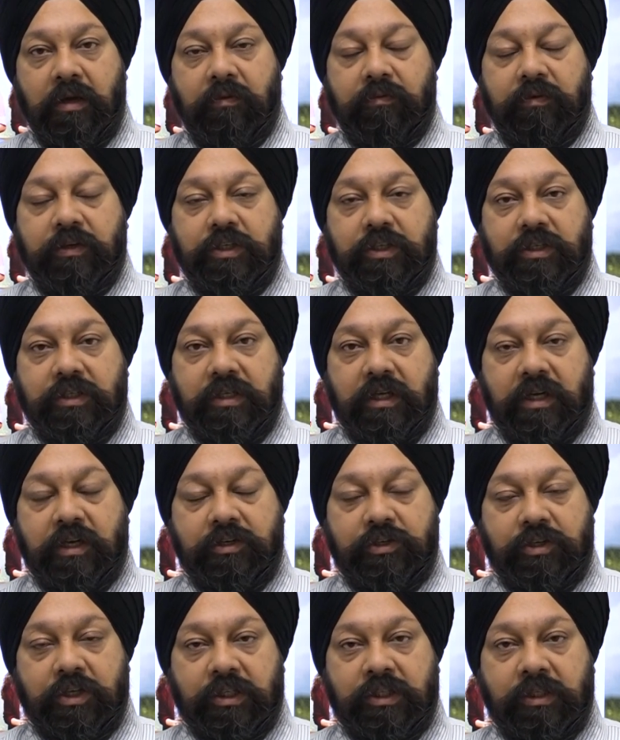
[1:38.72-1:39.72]
which is
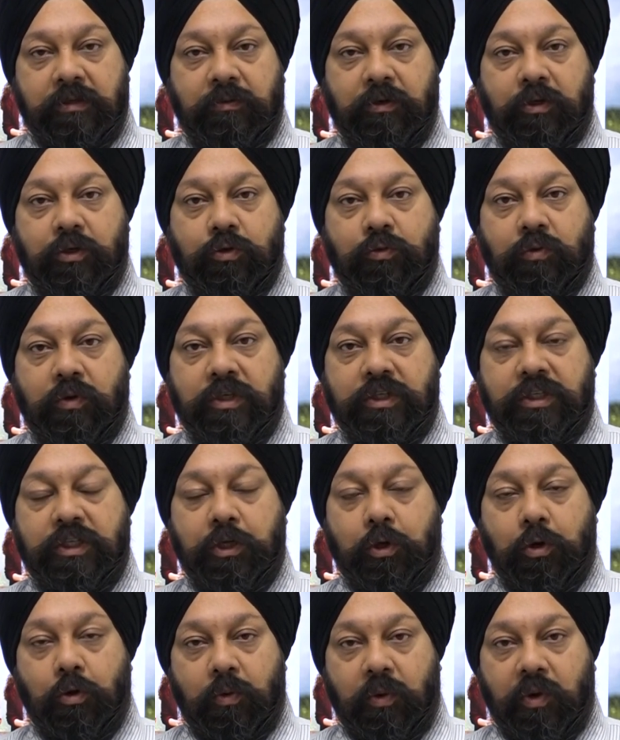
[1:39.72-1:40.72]
adjustable towards
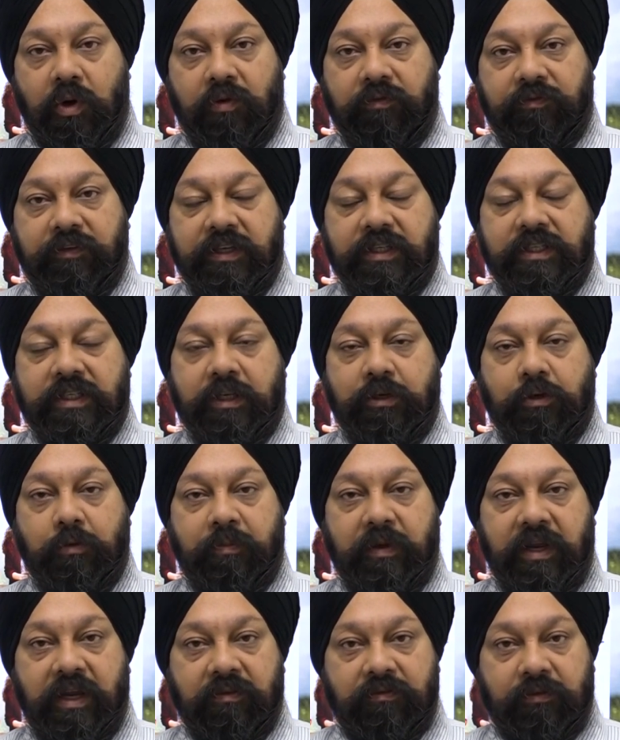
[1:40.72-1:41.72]
the overall fees that you're
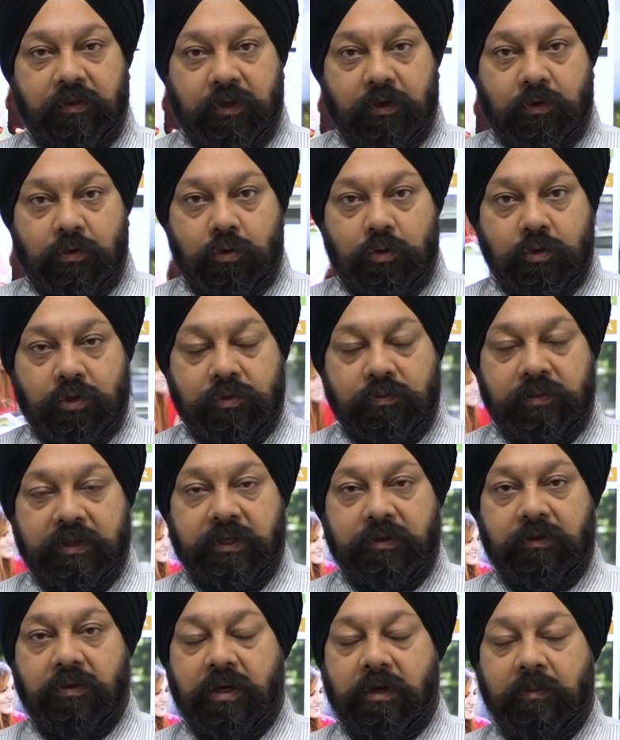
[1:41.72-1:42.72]
paying for the course, whether
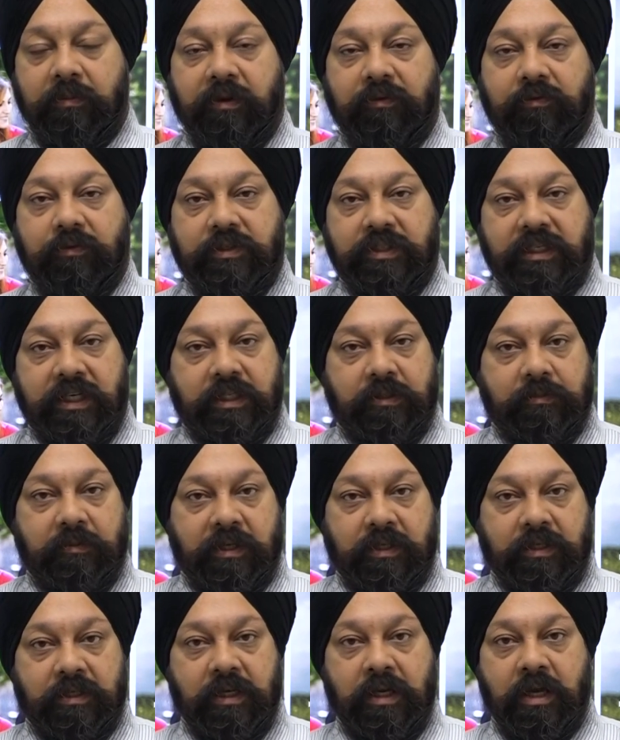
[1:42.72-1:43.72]
you're coming for 6
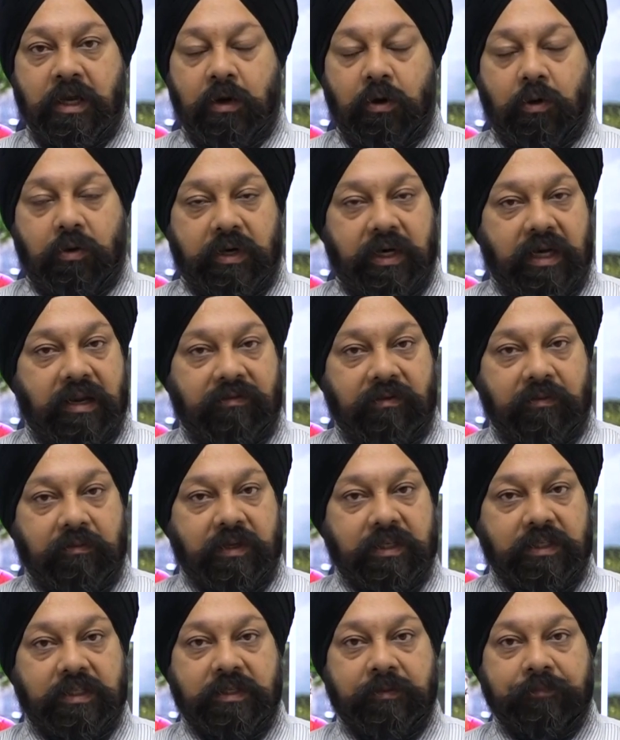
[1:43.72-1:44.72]
months or 11
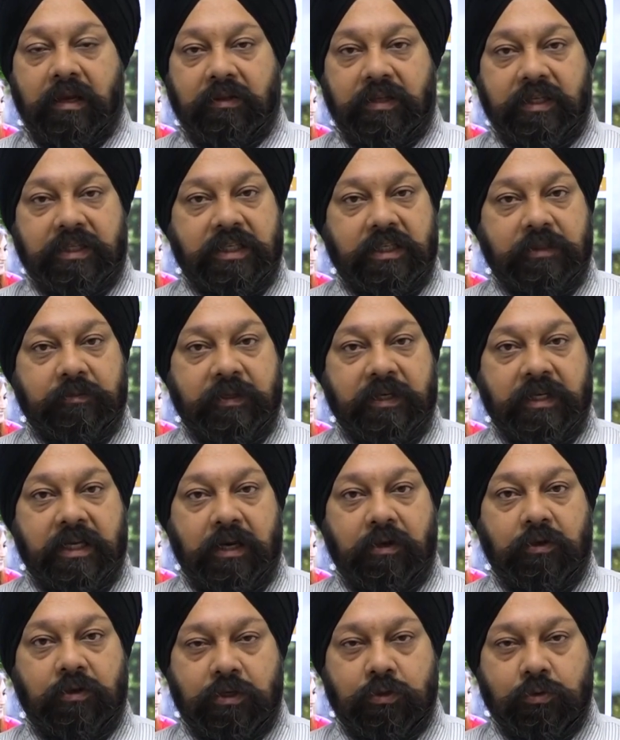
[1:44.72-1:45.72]
months. Now, this has been
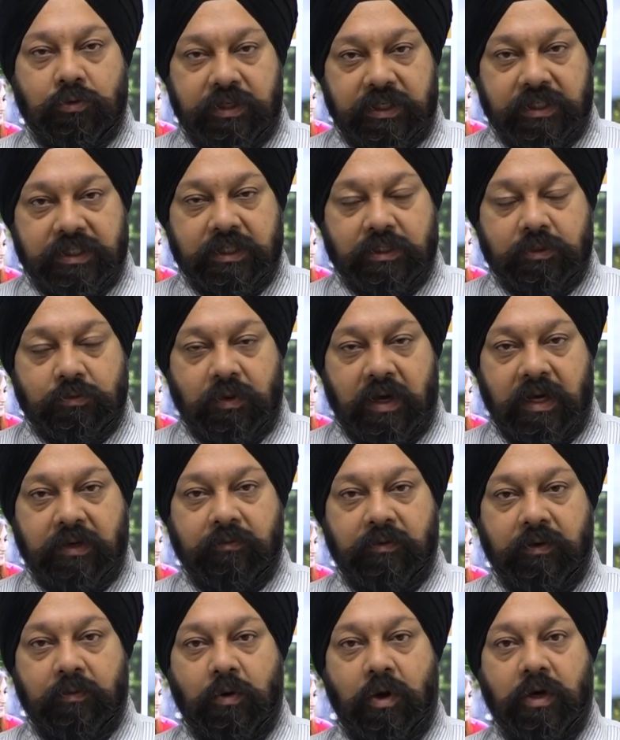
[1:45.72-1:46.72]
done on two reasons. One,
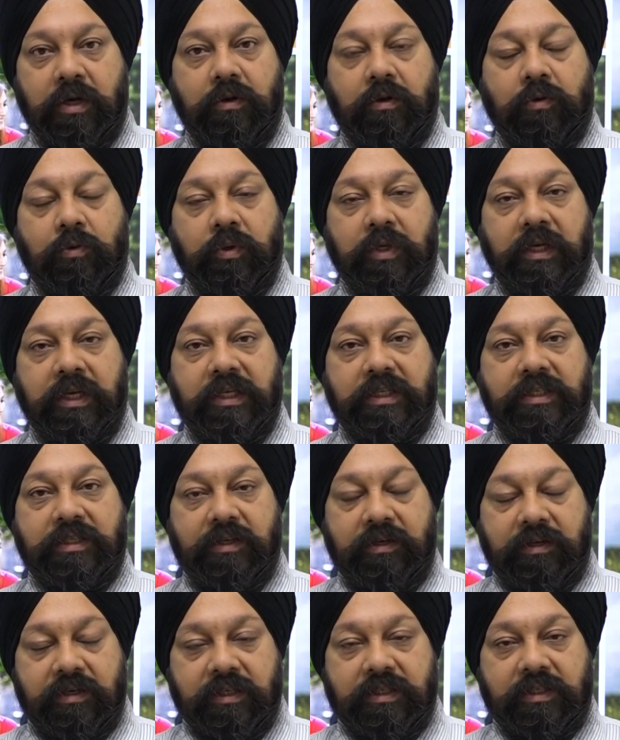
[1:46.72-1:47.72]
we want only
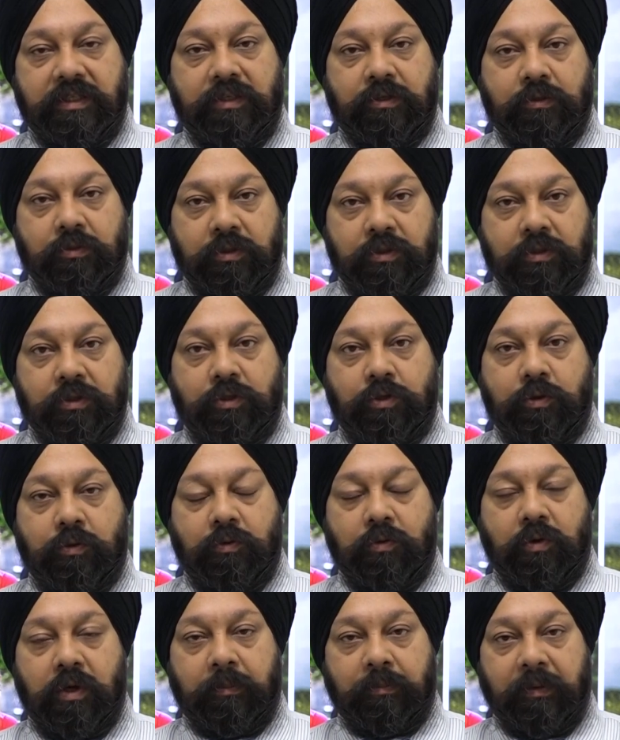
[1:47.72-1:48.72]
serious students
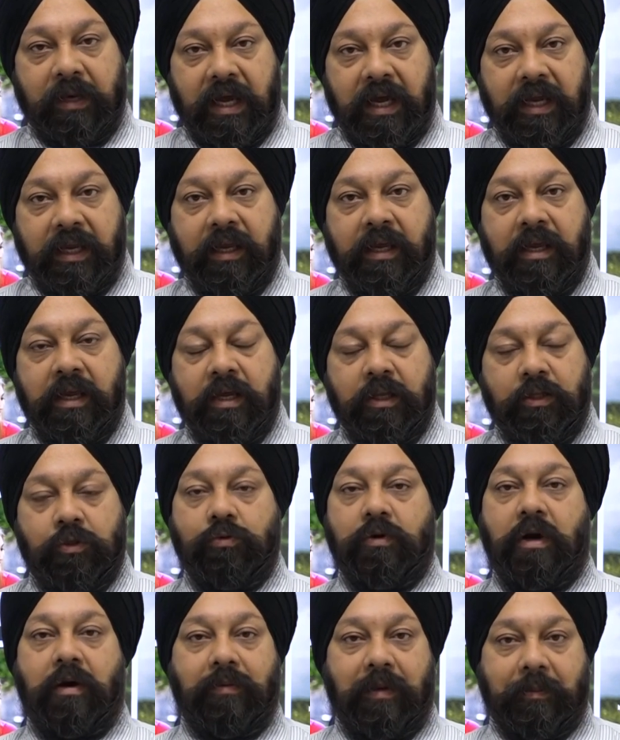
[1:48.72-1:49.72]
to apply
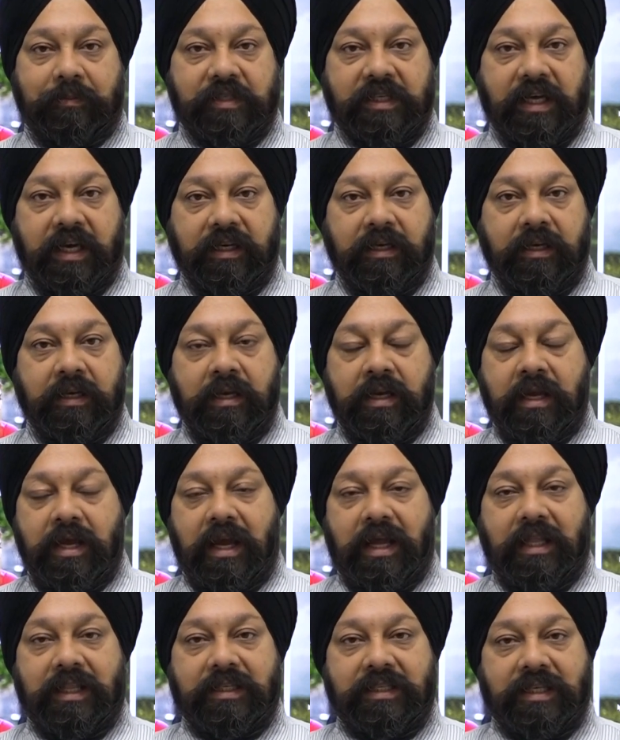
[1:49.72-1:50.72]
through our website.
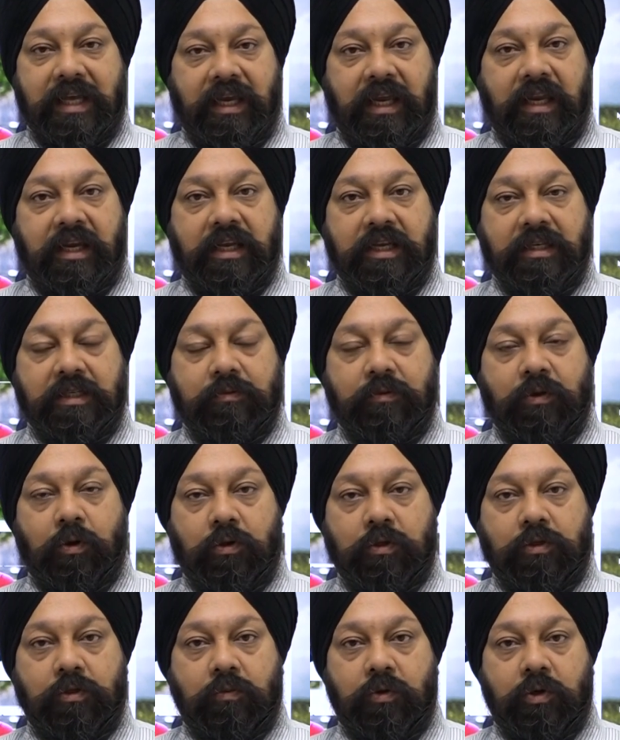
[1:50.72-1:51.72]
And the second is we
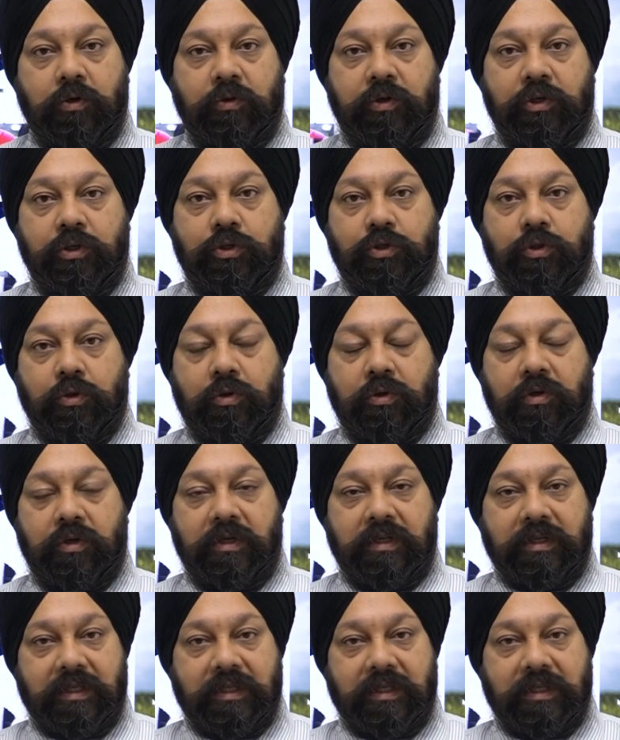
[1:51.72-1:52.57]
also want to ensure,